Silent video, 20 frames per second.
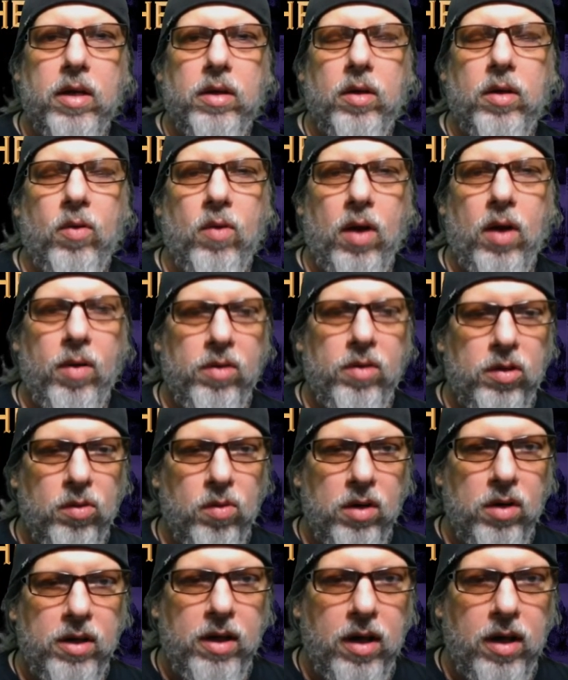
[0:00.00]
So I just
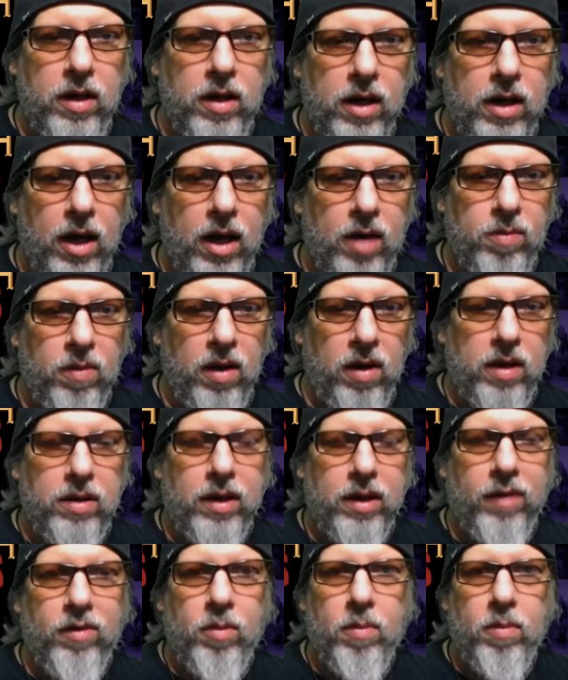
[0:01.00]
want to tell you, God bless
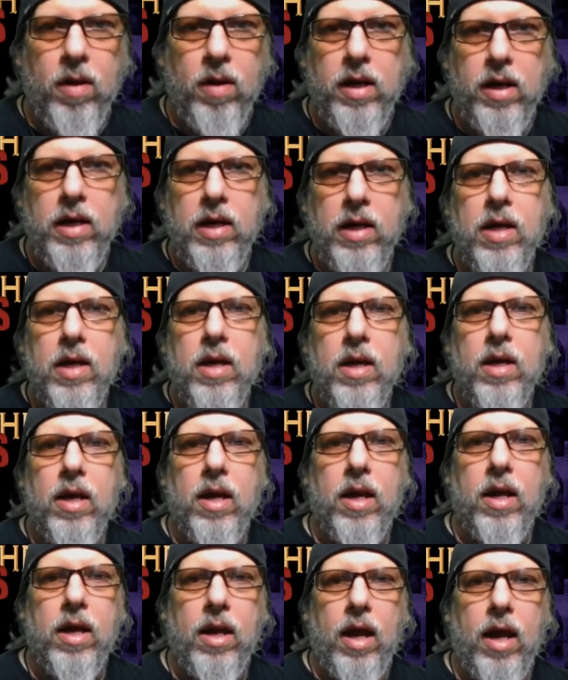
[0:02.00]
everybody,
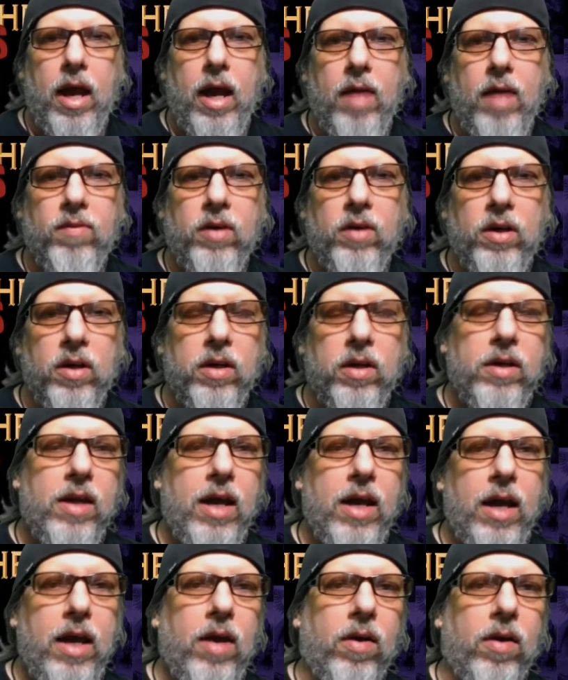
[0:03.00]
and have a good
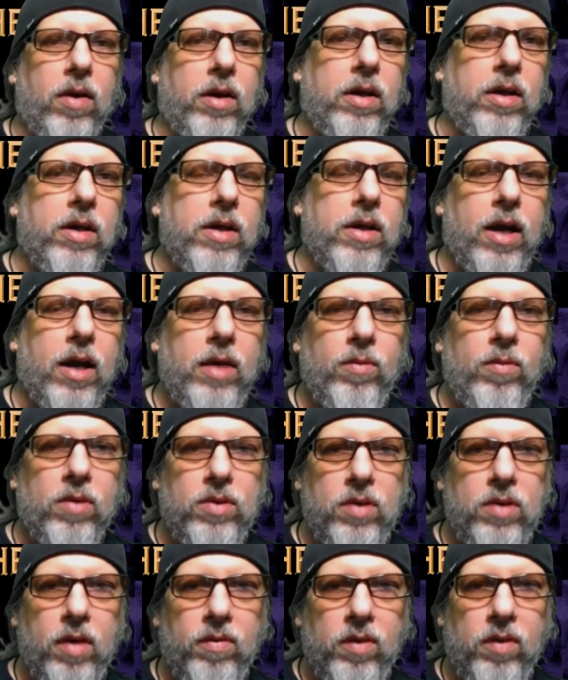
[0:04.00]
day or a good night,
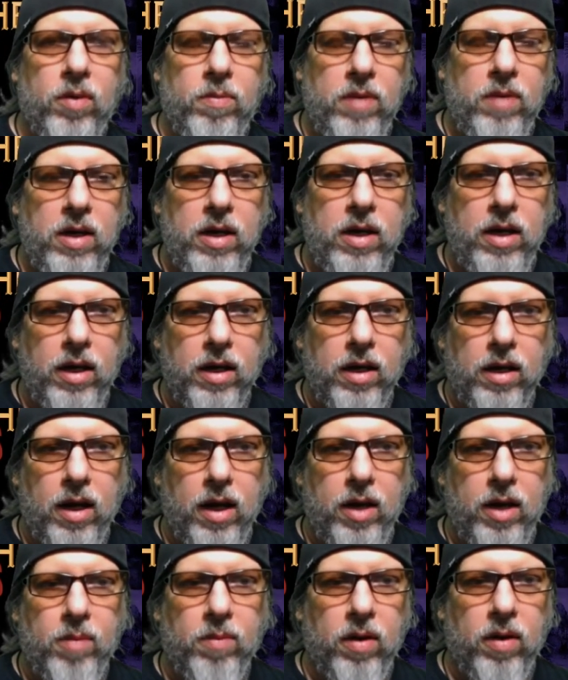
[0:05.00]
whichever it be. And
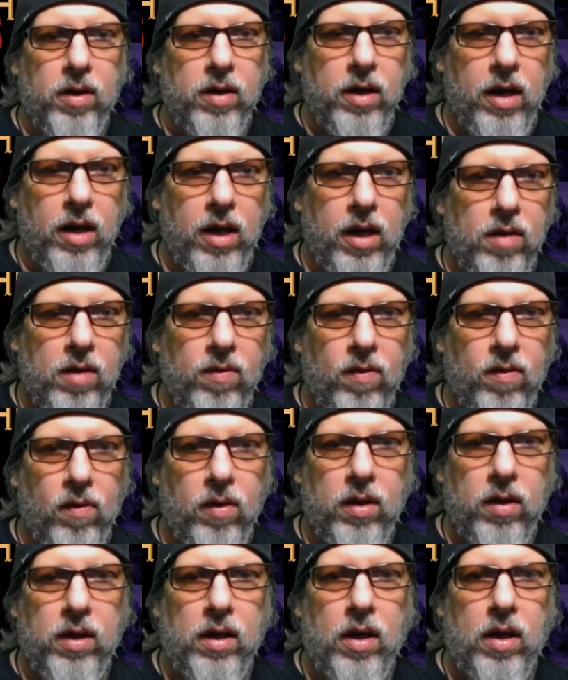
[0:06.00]
I am Brother Kenneth
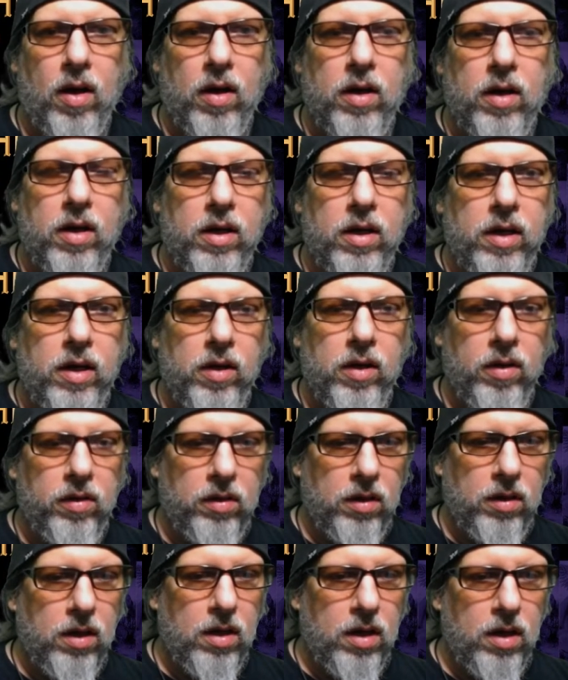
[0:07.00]
for the Art of the
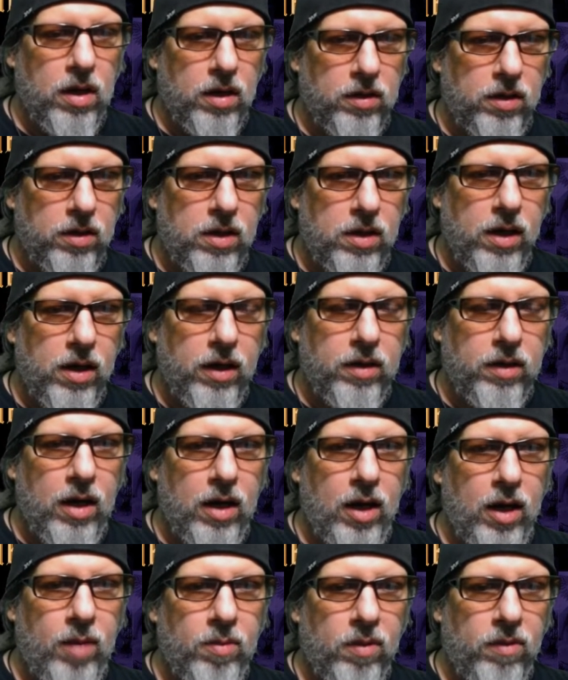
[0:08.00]
Deals. See you next
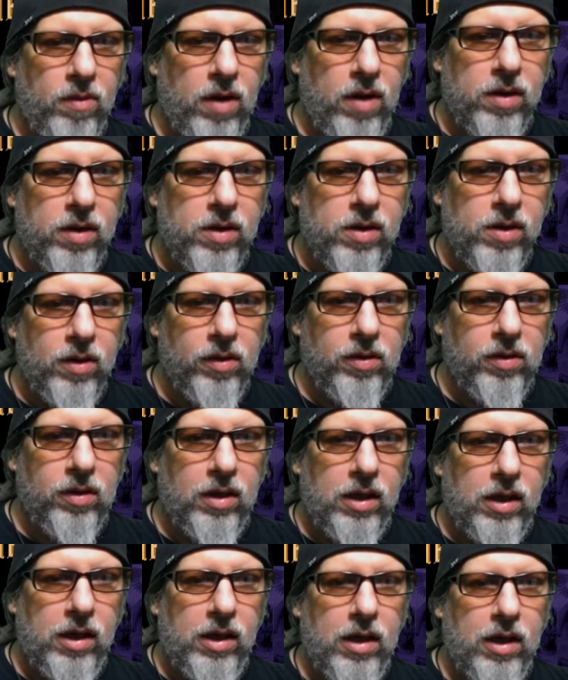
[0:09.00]
time, or rather you'll
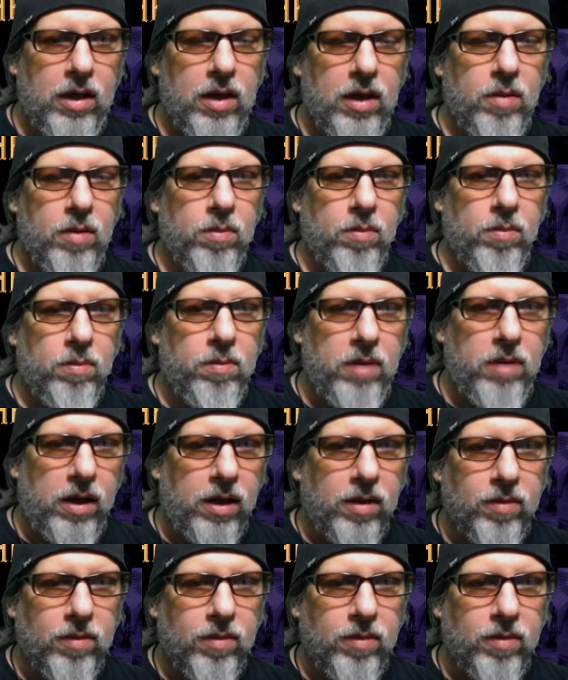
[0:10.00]
see me.